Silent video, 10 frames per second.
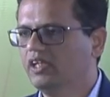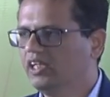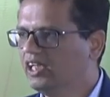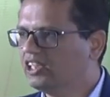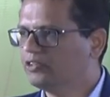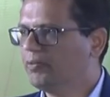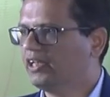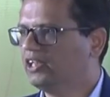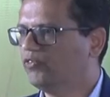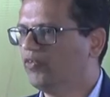
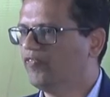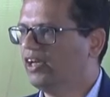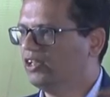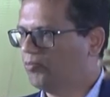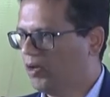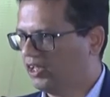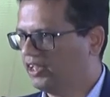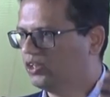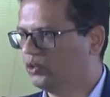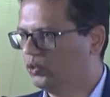irrespective of where the
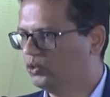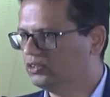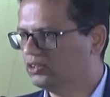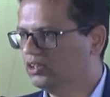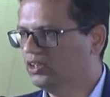market goes